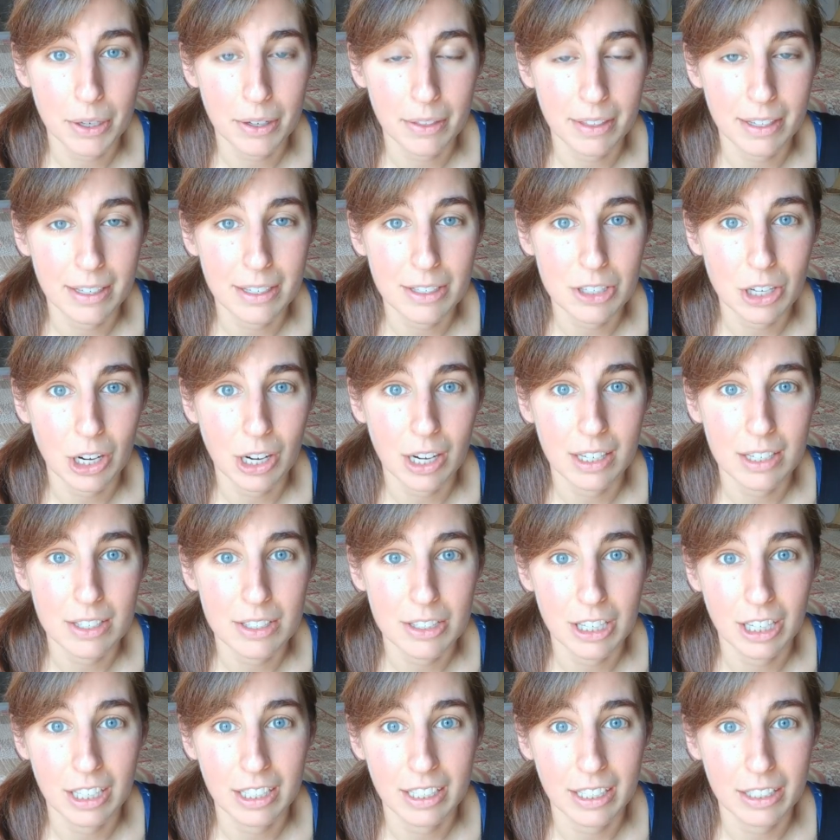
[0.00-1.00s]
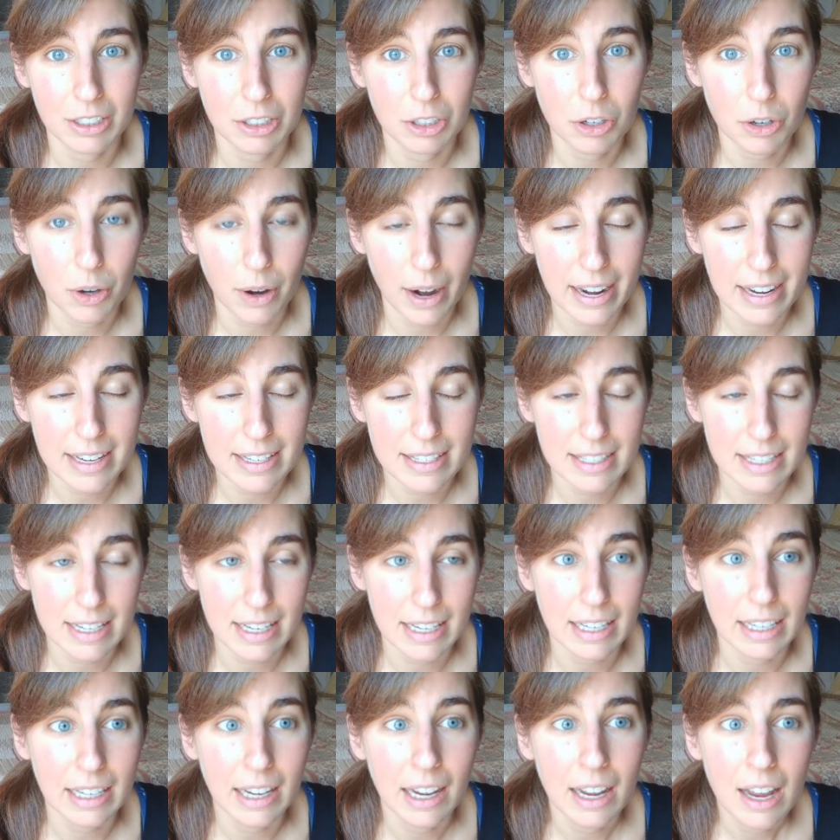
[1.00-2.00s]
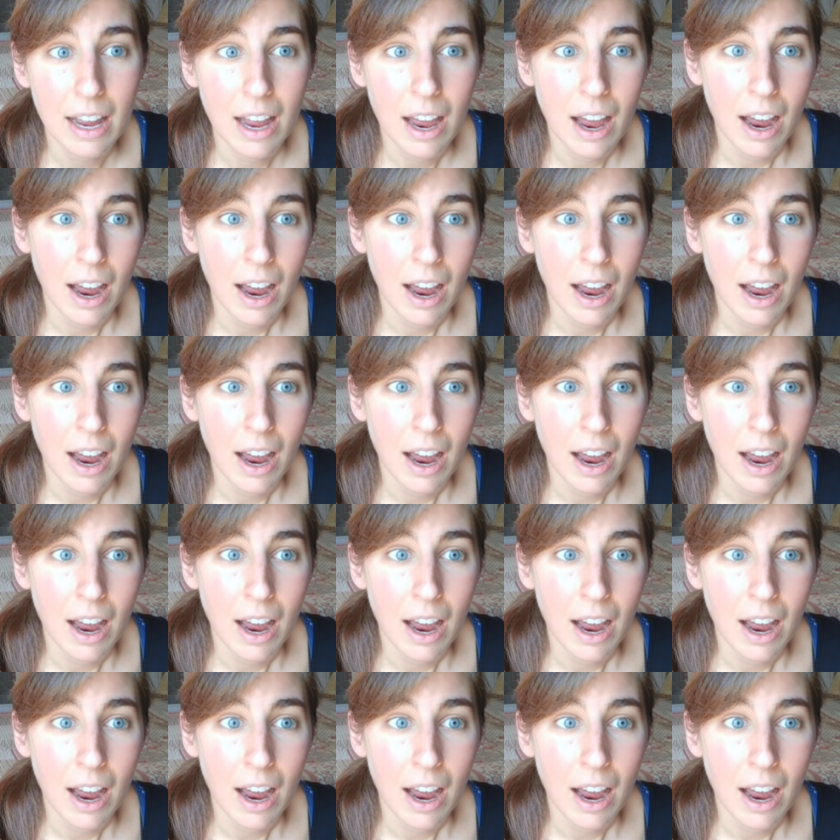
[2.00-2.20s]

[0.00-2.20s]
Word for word: Things are going to start getting crazy.